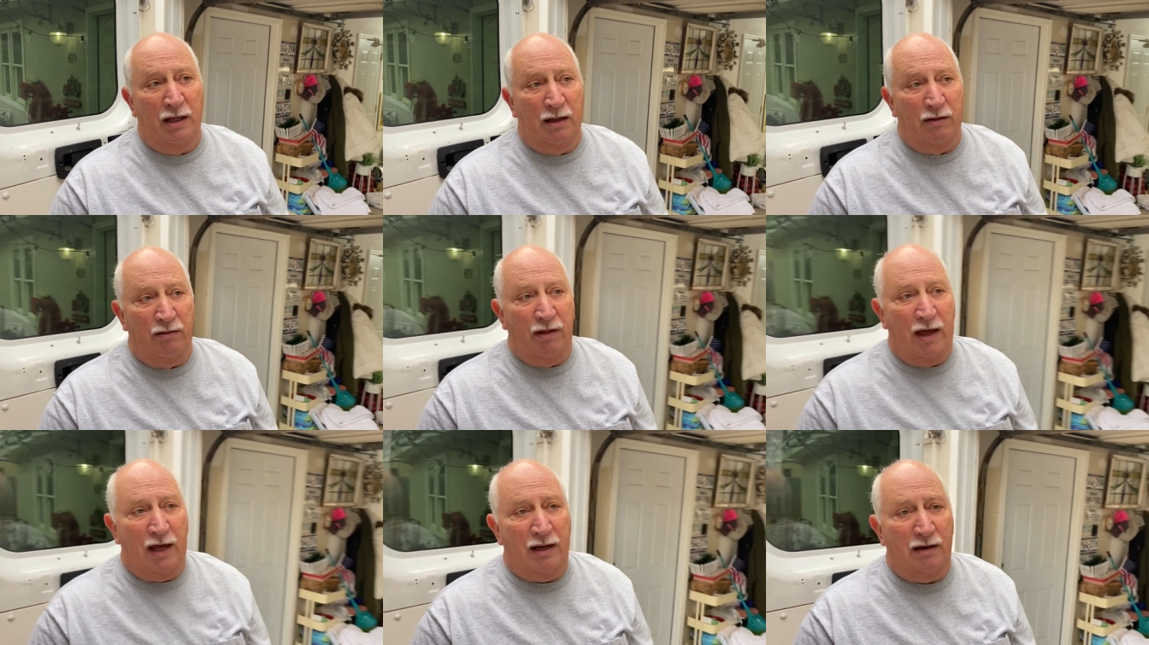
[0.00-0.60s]

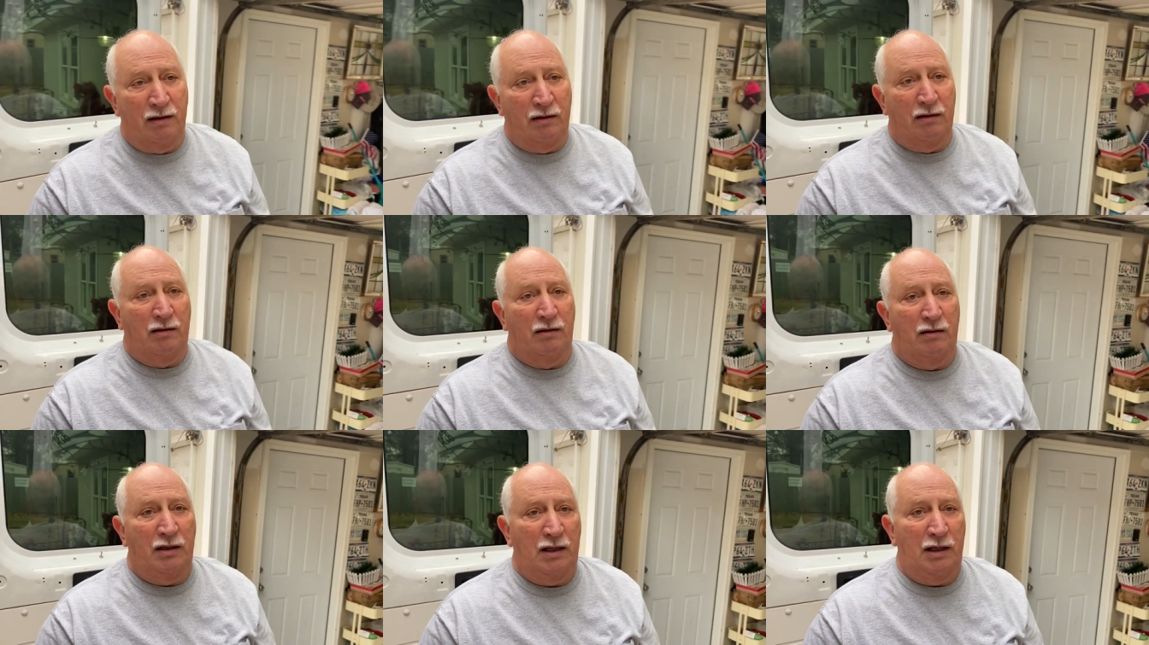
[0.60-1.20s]
that
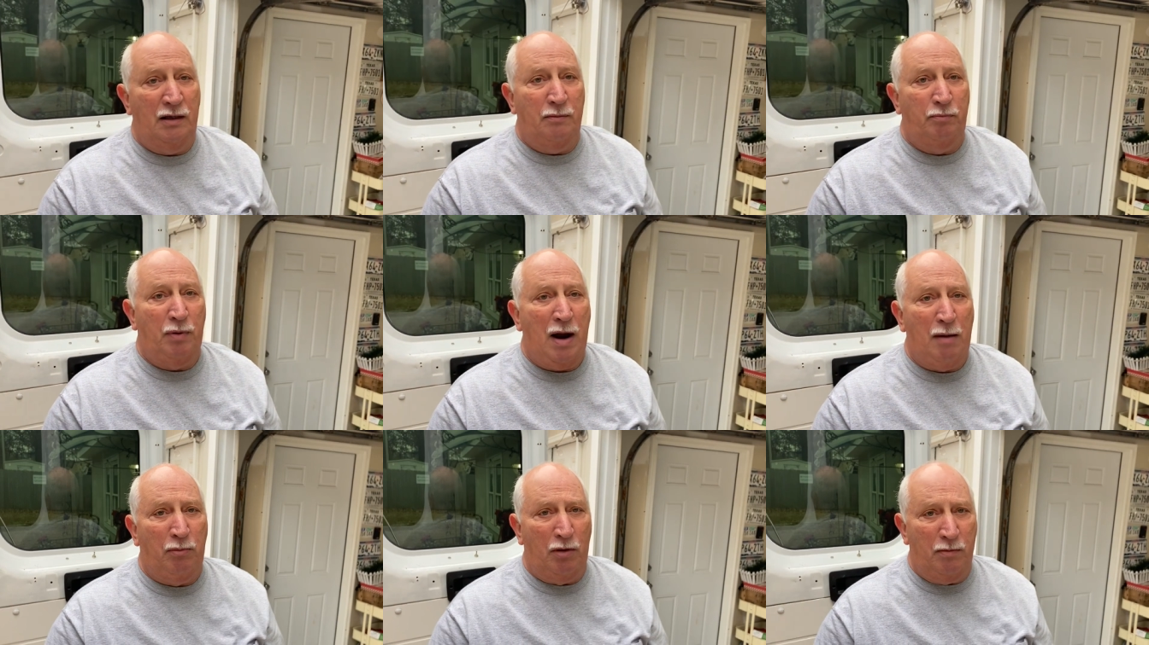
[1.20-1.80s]
the
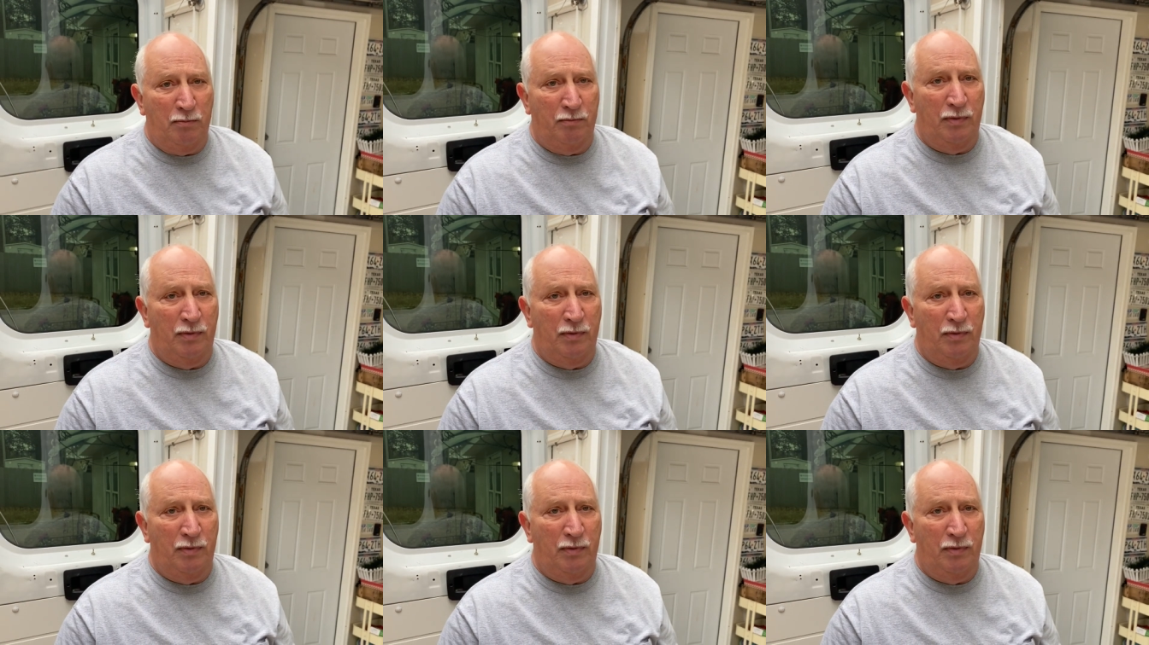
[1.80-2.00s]
problem